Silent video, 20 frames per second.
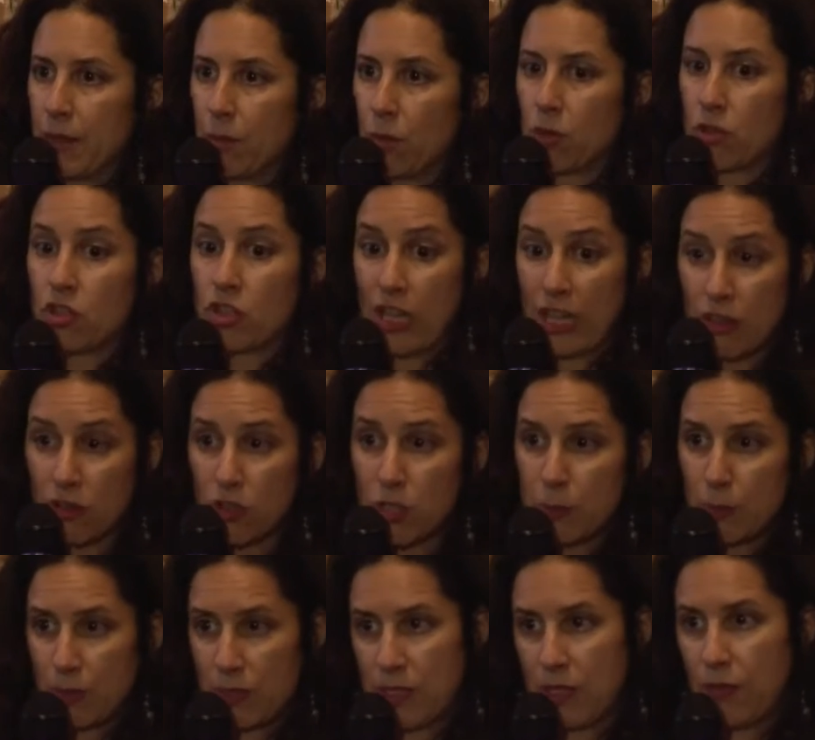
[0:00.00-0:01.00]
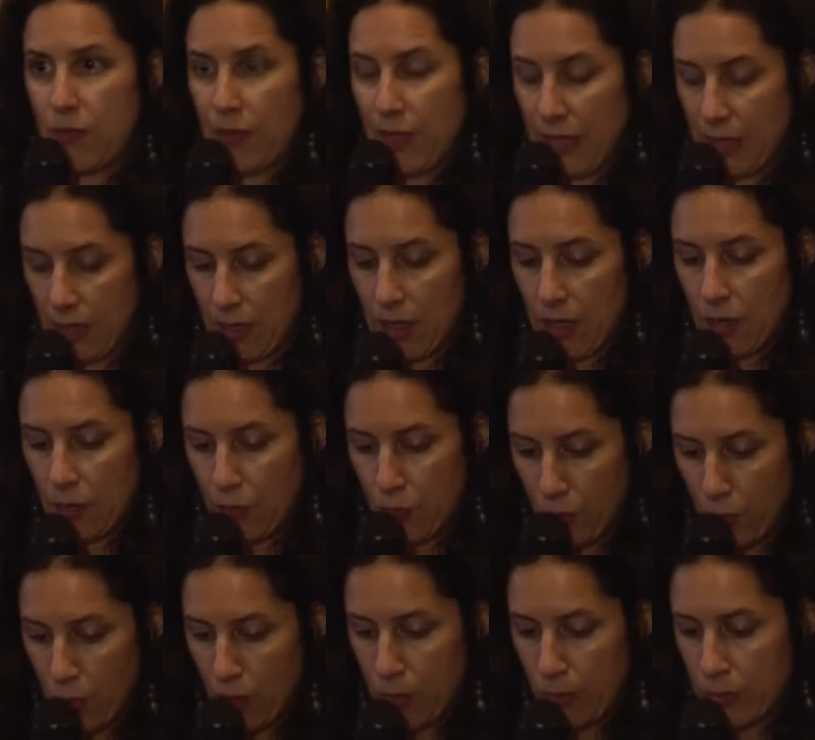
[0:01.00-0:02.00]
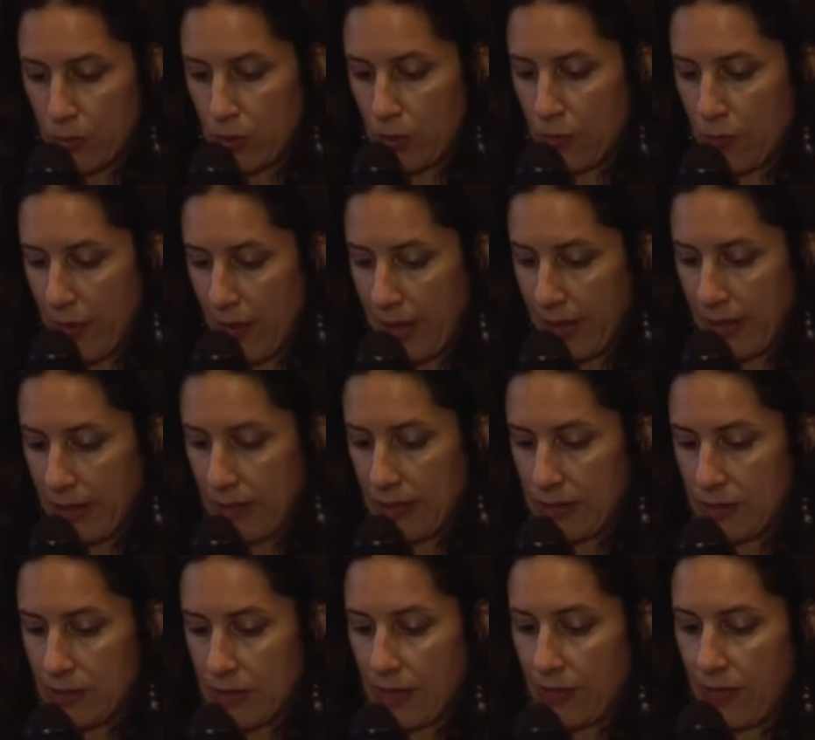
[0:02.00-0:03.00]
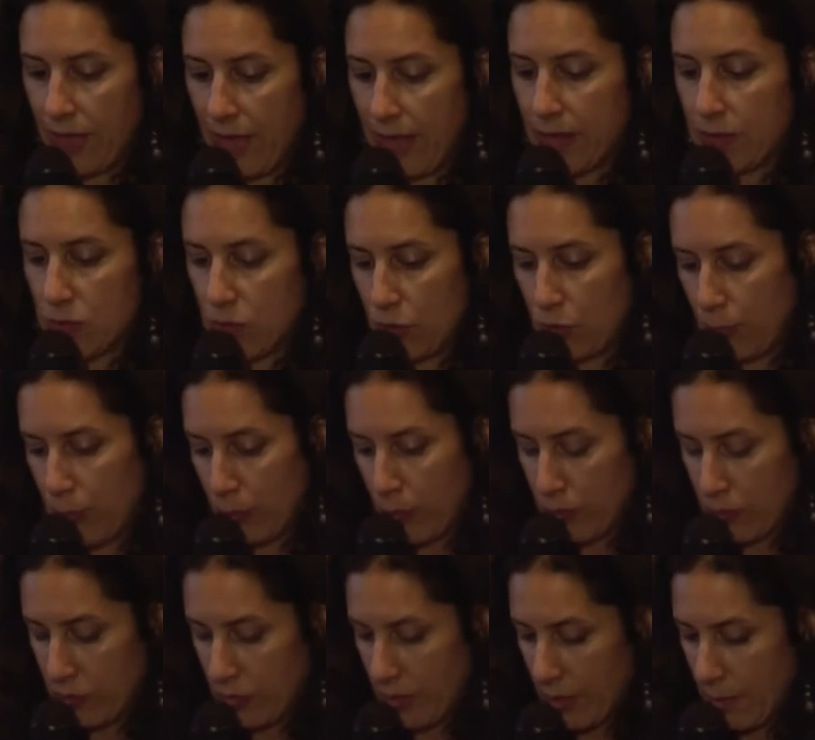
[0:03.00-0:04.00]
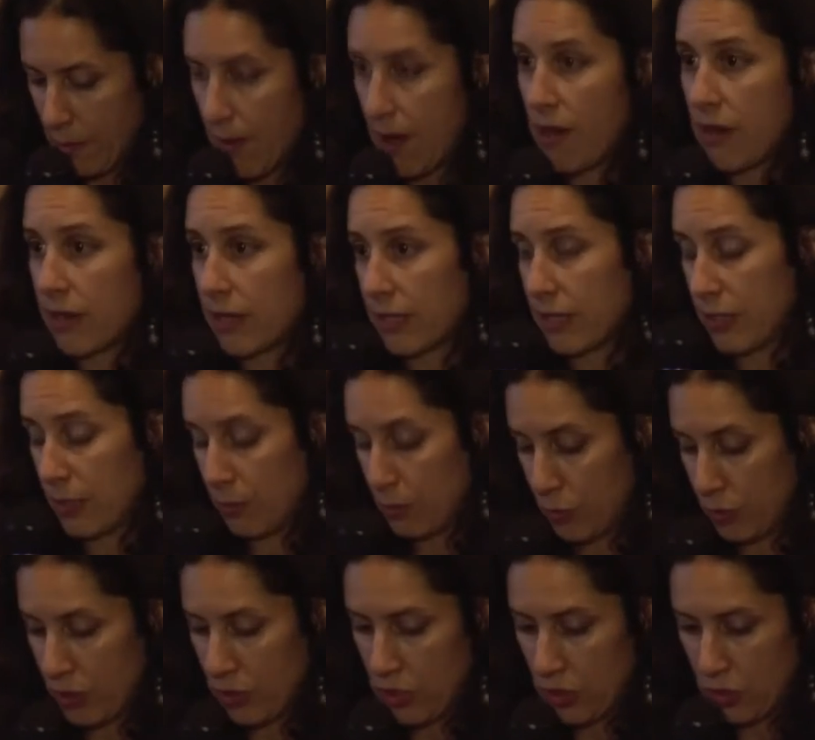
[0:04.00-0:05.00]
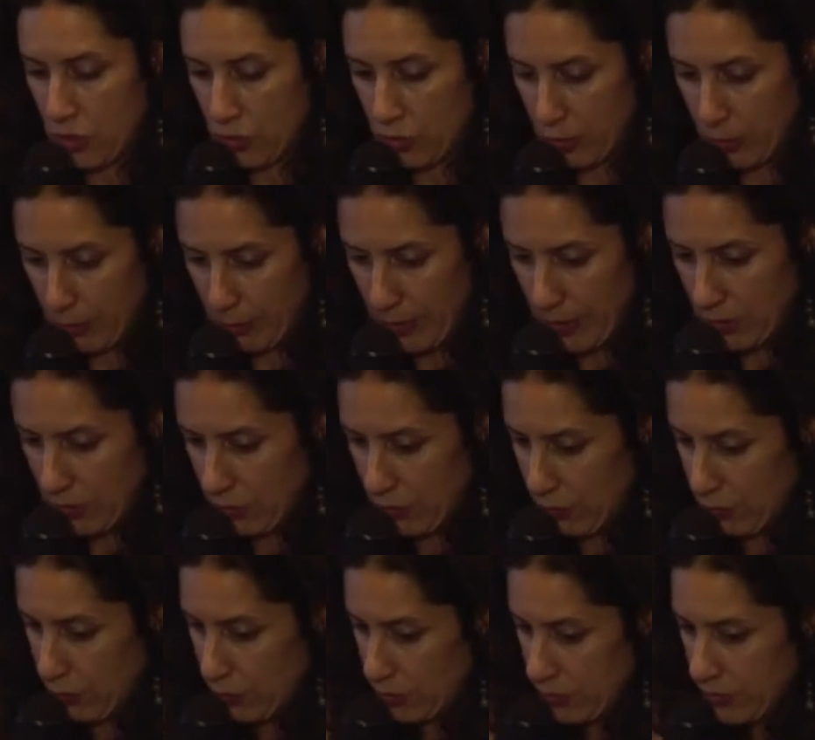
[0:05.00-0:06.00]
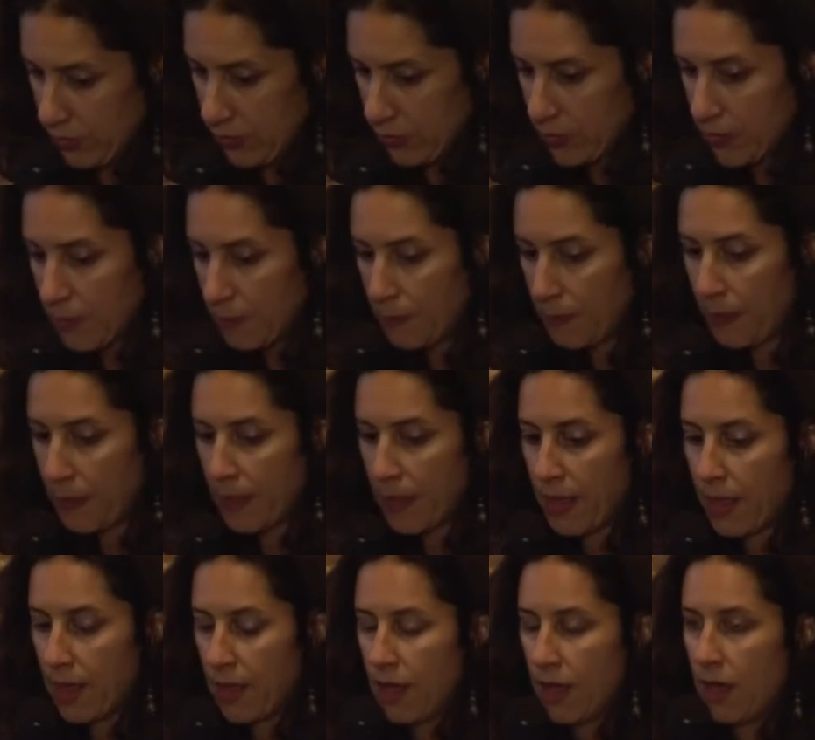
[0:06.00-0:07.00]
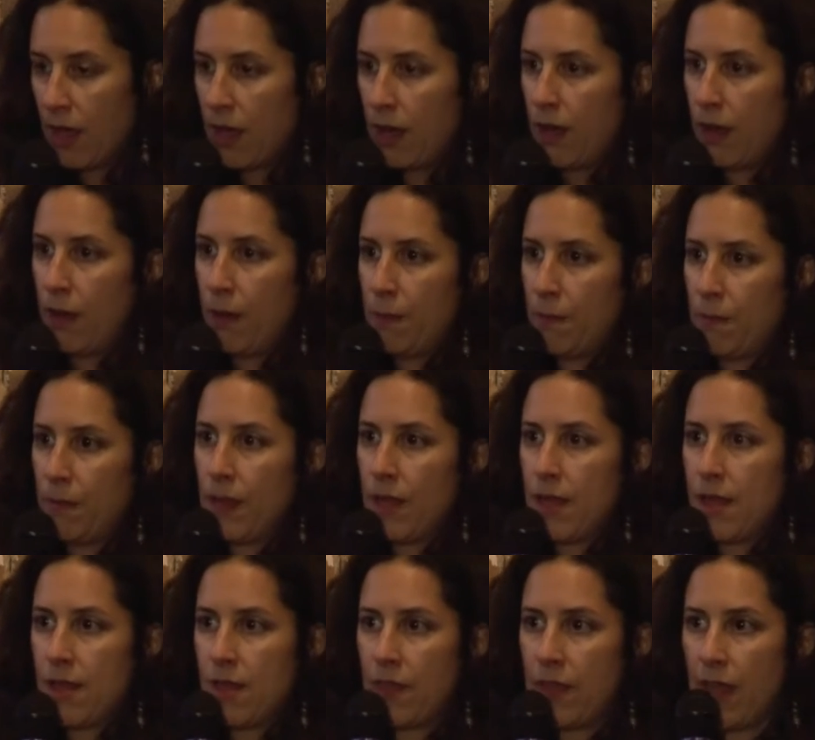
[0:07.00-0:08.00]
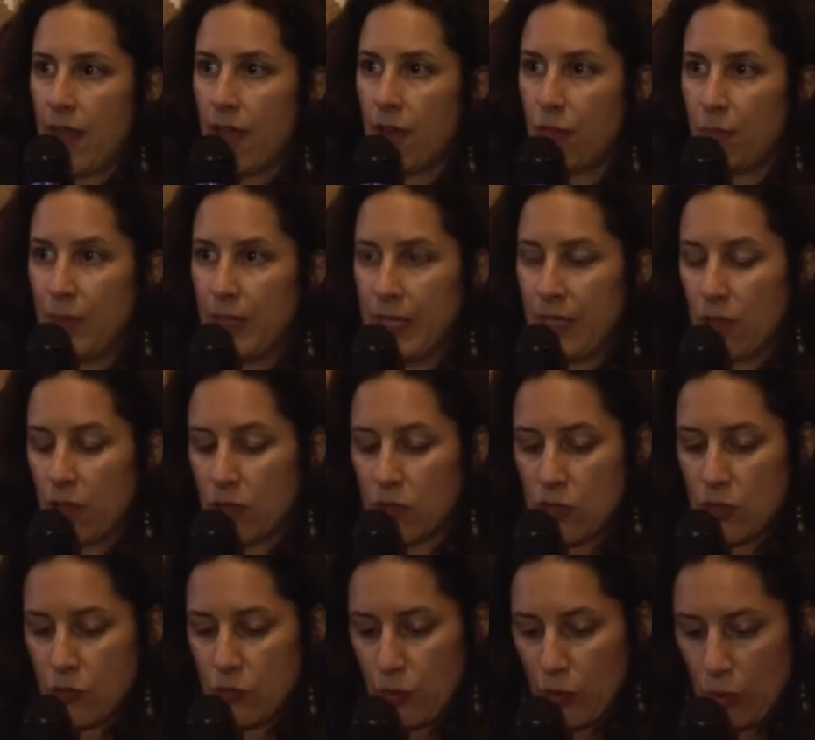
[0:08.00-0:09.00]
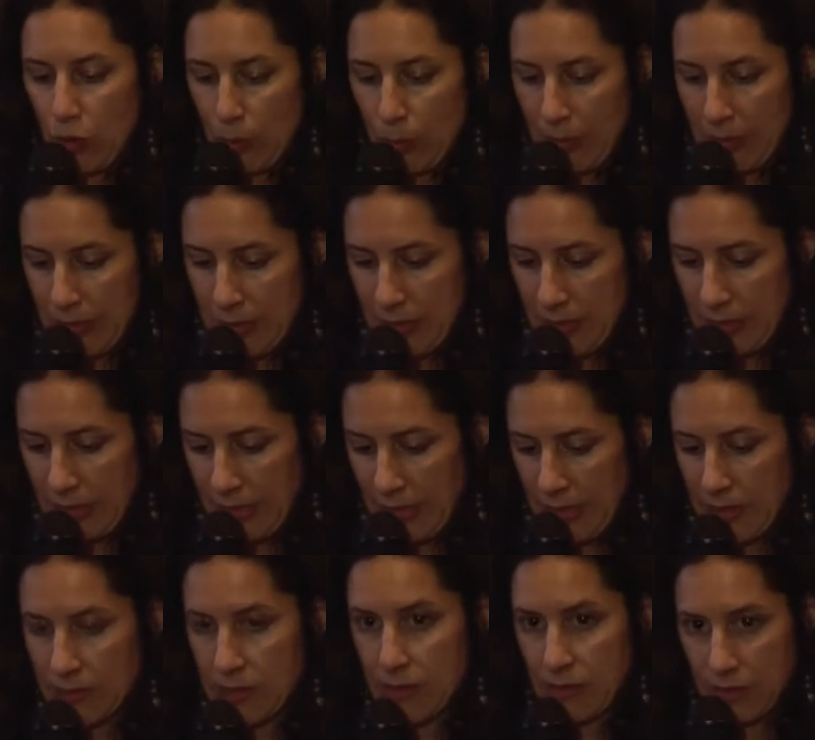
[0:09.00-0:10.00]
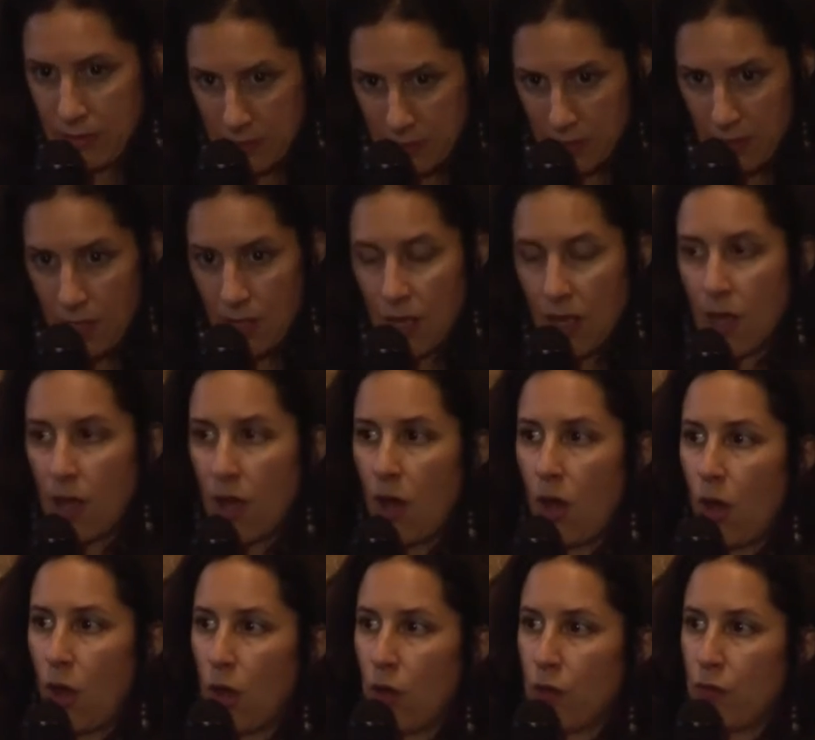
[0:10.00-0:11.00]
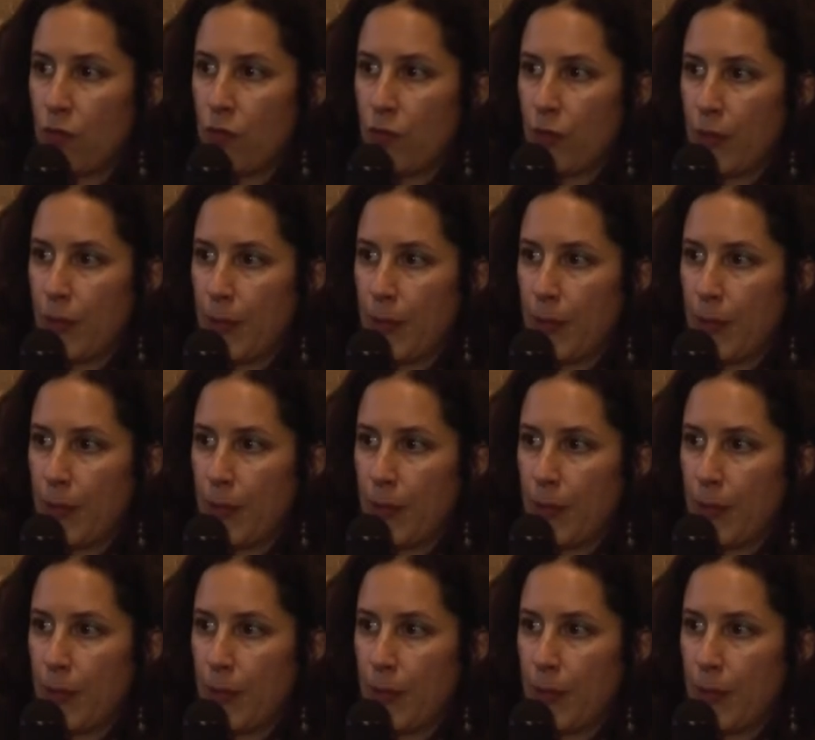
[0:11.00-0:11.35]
more gender-specific forms of violence at the hands of both the American and British occupation forces. There have been lots of documented cases of